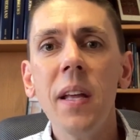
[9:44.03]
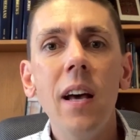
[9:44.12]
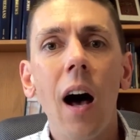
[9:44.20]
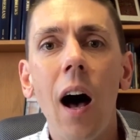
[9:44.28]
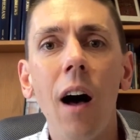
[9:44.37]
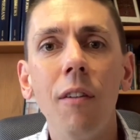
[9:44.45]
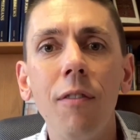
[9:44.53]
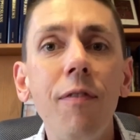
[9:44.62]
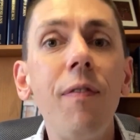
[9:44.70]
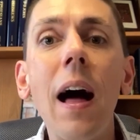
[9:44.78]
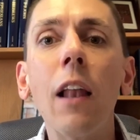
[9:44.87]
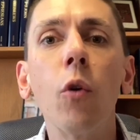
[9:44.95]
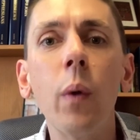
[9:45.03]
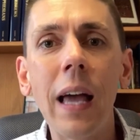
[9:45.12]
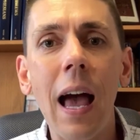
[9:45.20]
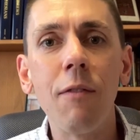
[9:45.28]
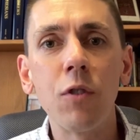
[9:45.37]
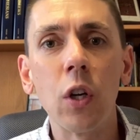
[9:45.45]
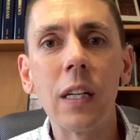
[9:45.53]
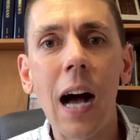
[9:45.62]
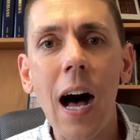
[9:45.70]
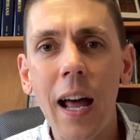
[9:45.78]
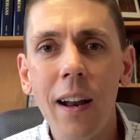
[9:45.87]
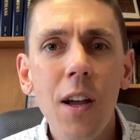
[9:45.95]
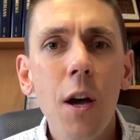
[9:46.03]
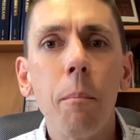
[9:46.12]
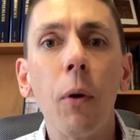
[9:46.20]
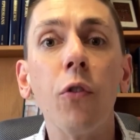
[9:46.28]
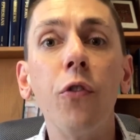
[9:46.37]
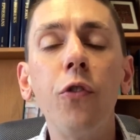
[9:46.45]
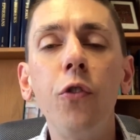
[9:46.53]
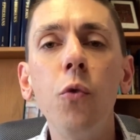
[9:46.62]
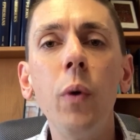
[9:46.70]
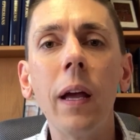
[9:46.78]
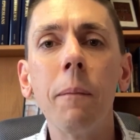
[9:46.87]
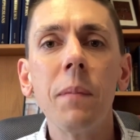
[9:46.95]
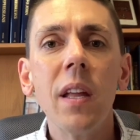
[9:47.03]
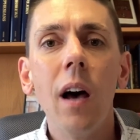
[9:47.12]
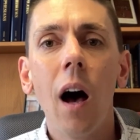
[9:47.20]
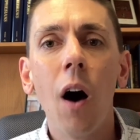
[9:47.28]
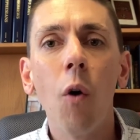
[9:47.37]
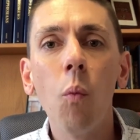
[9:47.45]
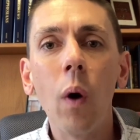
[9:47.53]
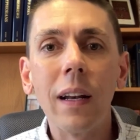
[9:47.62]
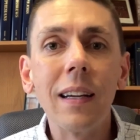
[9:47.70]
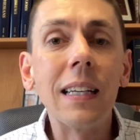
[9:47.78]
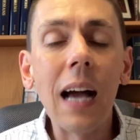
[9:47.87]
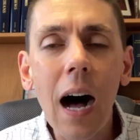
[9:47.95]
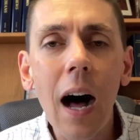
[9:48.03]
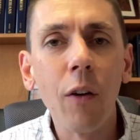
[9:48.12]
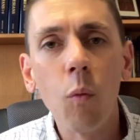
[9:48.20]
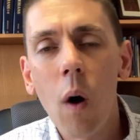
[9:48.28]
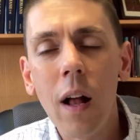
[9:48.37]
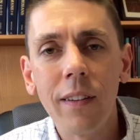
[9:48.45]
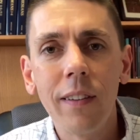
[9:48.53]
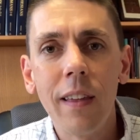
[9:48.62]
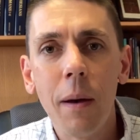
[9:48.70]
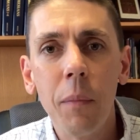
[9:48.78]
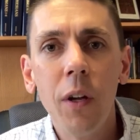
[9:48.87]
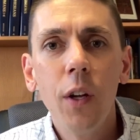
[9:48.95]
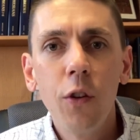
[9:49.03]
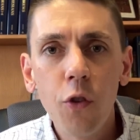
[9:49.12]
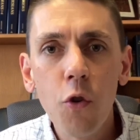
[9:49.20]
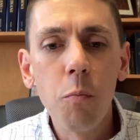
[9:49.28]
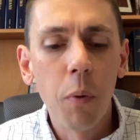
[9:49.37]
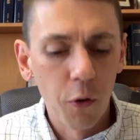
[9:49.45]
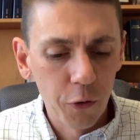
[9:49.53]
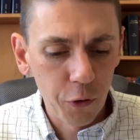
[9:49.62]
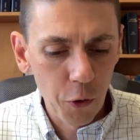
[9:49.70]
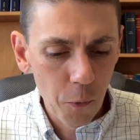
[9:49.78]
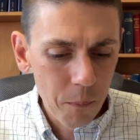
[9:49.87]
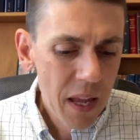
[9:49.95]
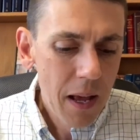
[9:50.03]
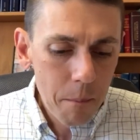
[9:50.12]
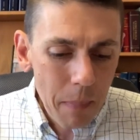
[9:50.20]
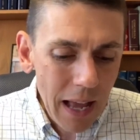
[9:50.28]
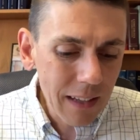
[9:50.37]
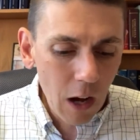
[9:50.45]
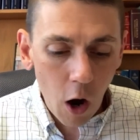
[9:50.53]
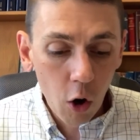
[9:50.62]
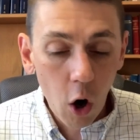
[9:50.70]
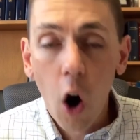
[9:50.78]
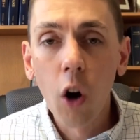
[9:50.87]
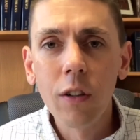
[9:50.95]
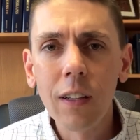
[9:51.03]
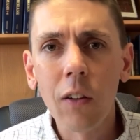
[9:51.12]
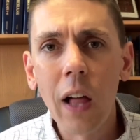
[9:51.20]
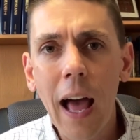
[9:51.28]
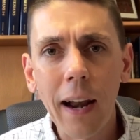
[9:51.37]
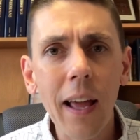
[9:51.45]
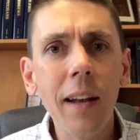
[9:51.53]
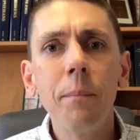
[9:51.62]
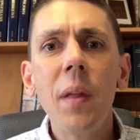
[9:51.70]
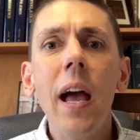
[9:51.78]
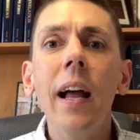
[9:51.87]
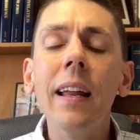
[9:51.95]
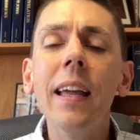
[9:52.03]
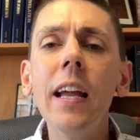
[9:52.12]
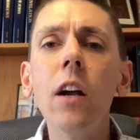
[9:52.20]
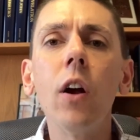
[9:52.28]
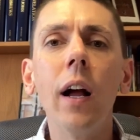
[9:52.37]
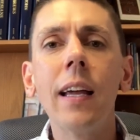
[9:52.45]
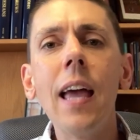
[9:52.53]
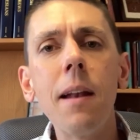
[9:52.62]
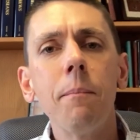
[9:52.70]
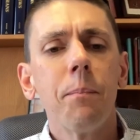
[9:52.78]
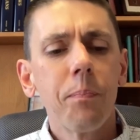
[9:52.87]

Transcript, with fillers: uh, following after God, pursuing uh, what God wants them to pursue. Makes our heart glad. And, and here, again,